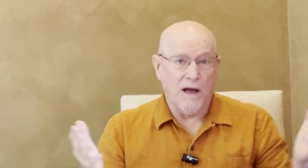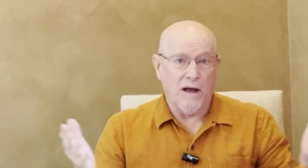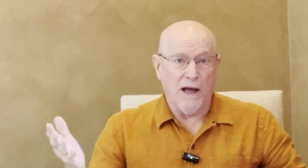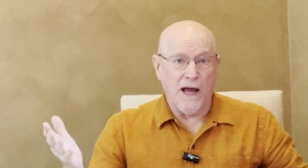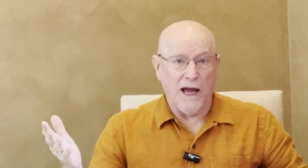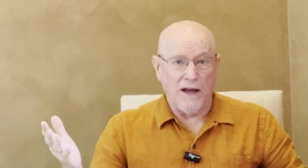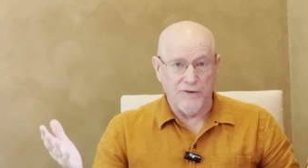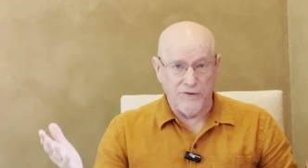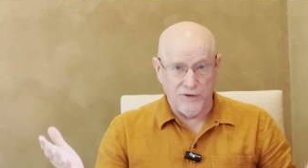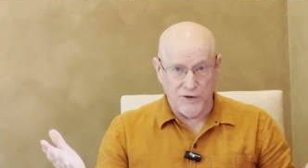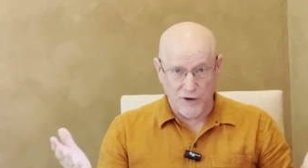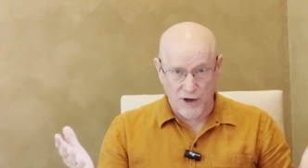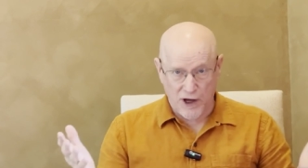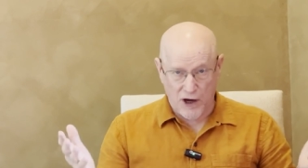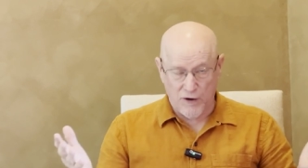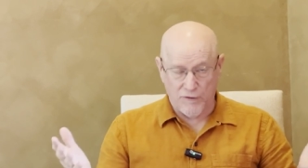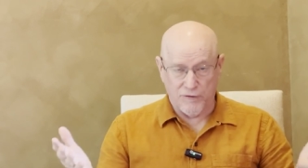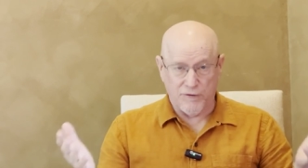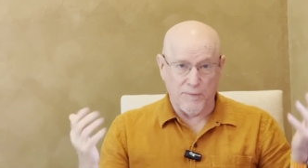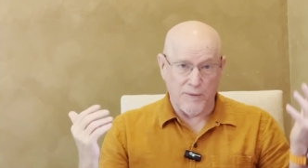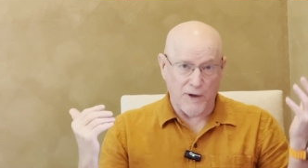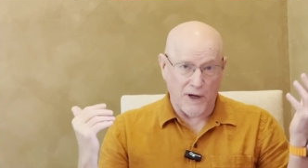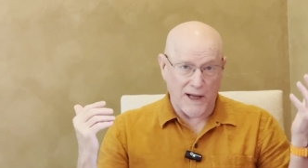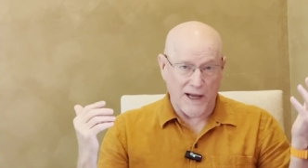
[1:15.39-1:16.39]
As you know
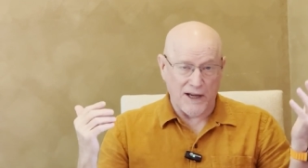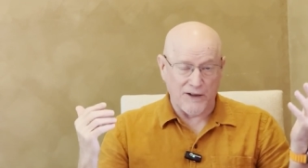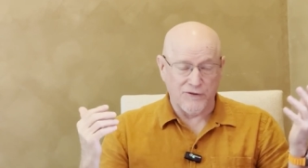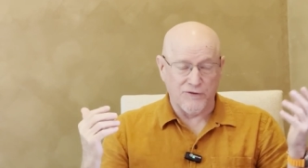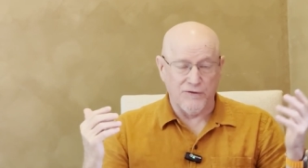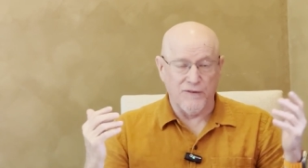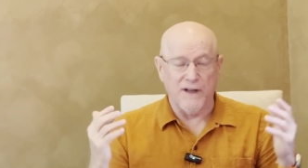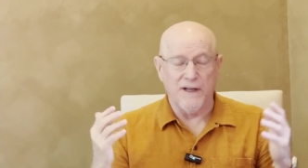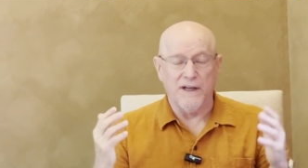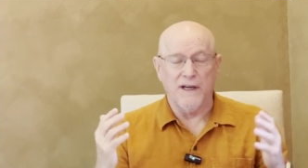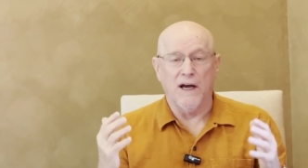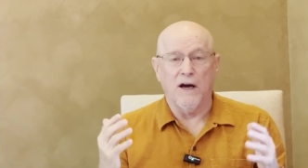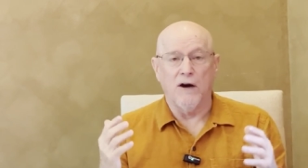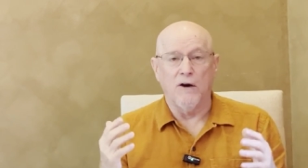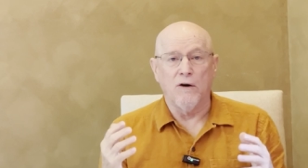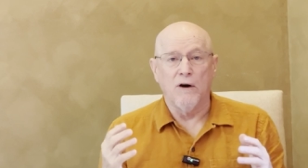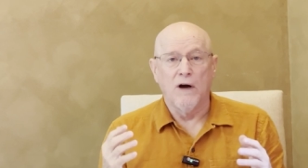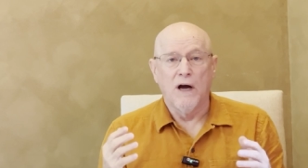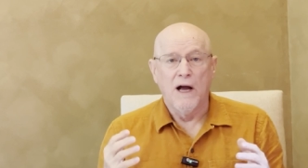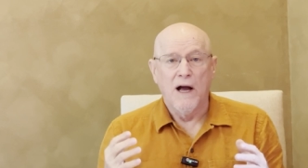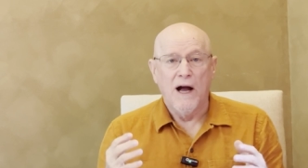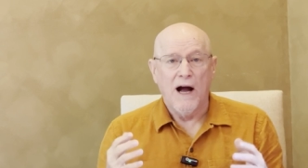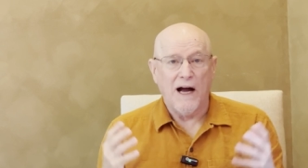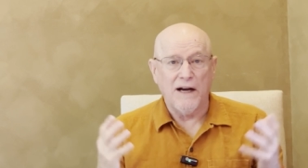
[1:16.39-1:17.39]
from the last video,
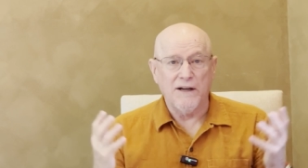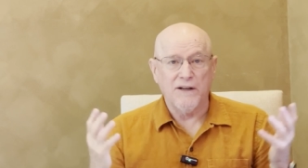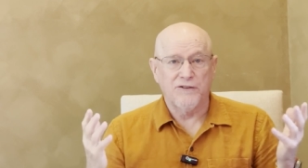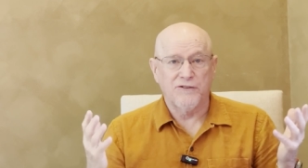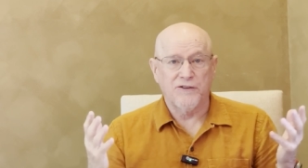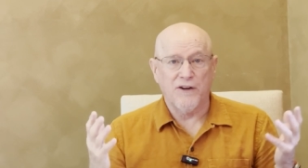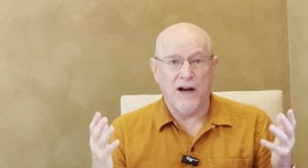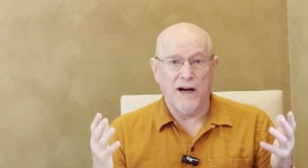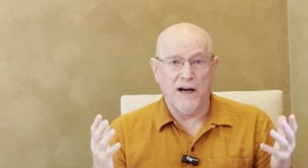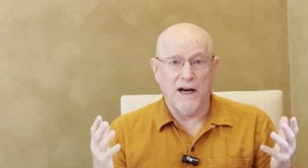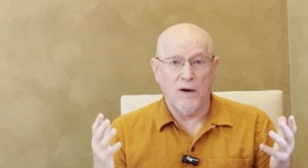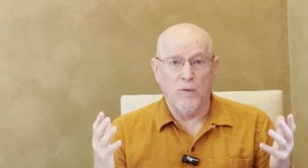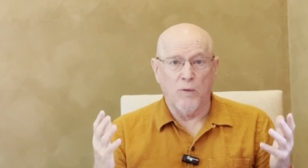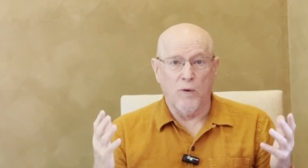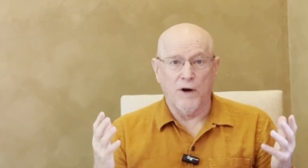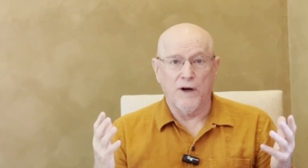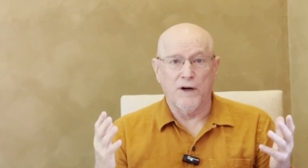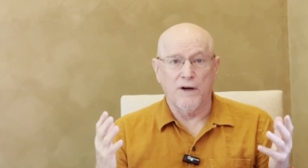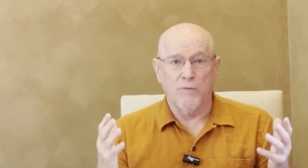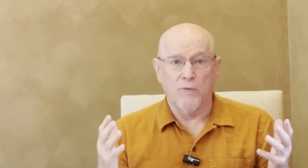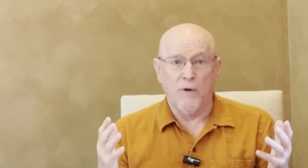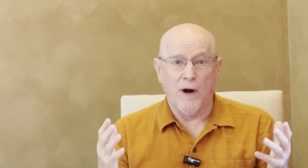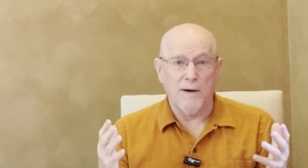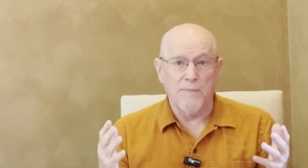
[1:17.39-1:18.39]
I decided I wanted
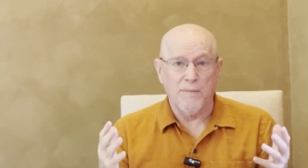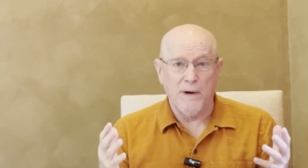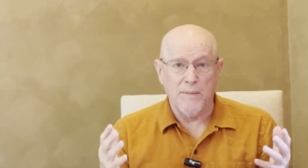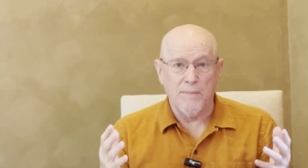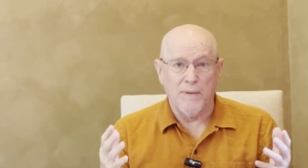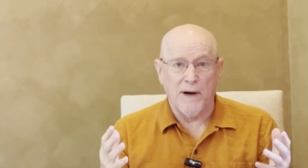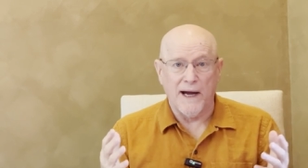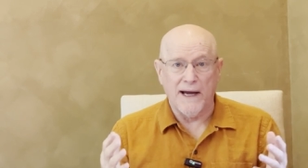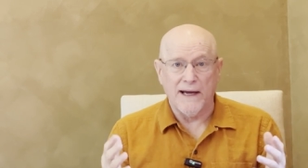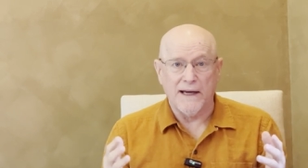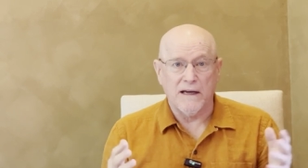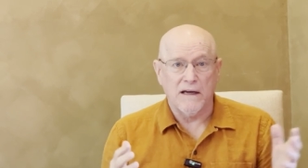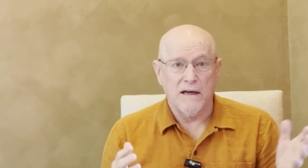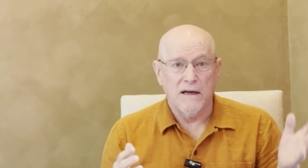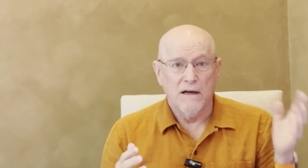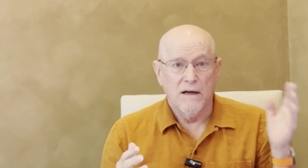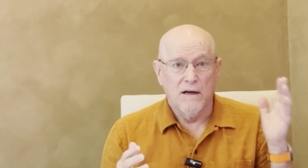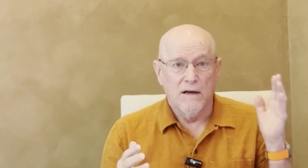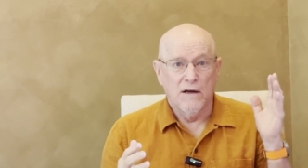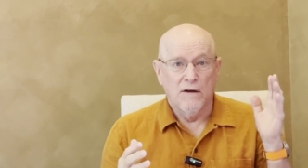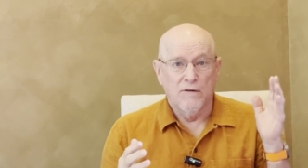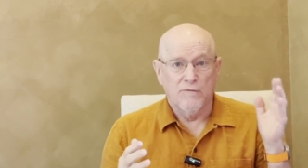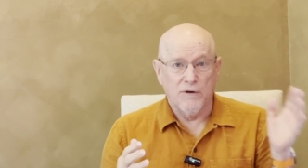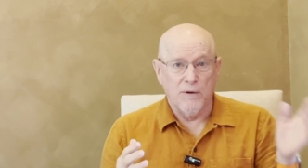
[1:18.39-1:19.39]
to ride my bike
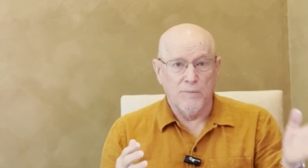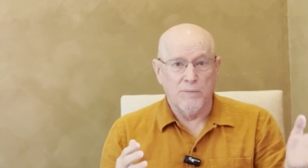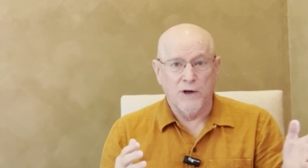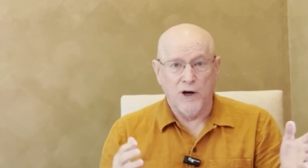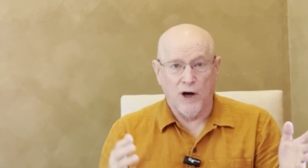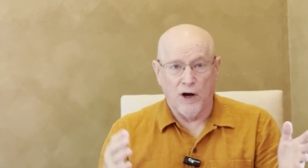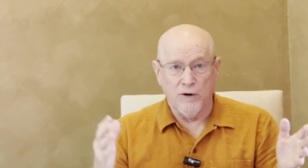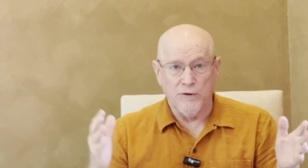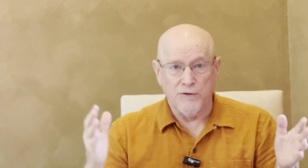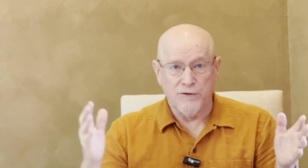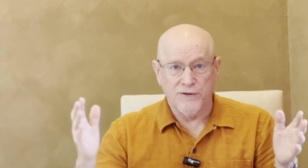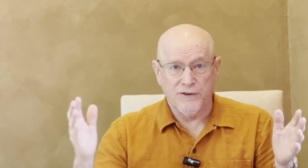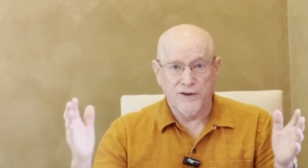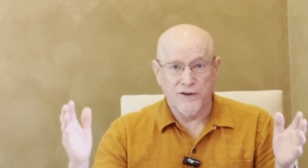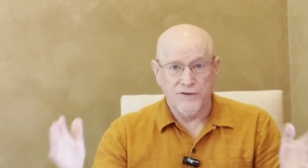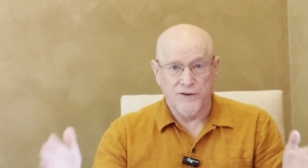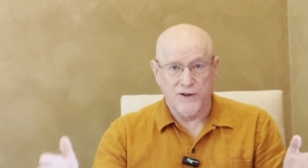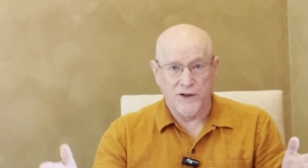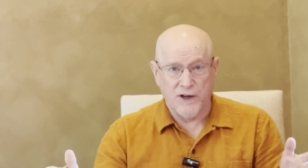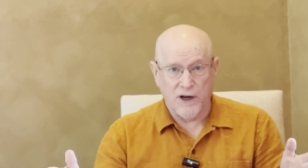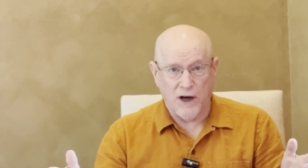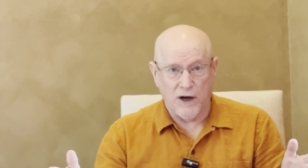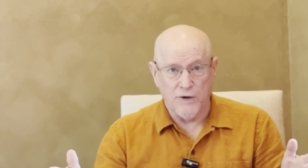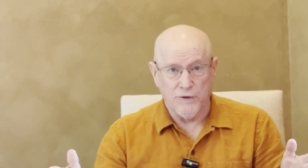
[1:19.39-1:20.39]
from coast to
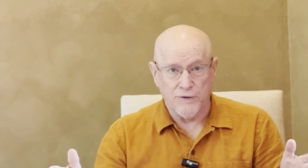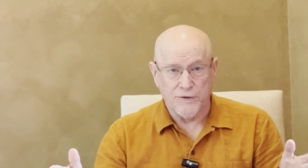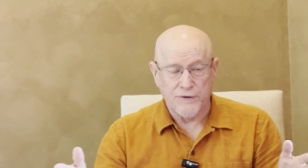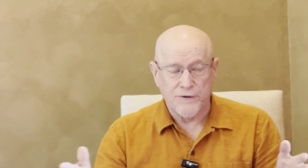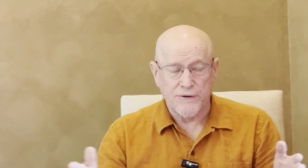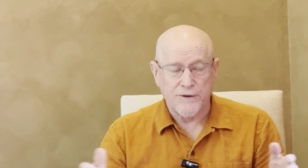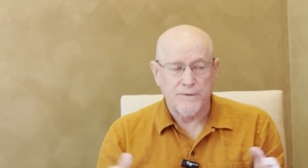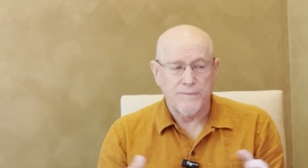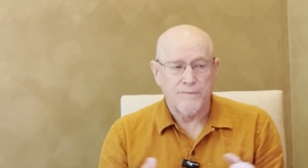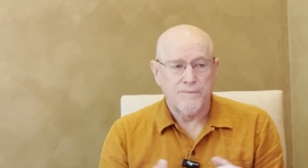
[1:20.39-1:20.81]
coast.